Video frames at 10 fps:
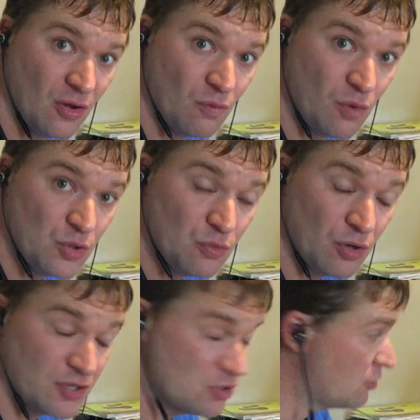What we
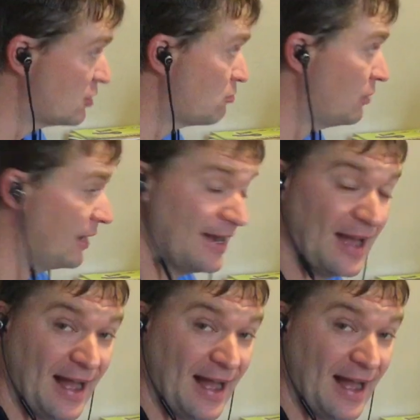want to do is play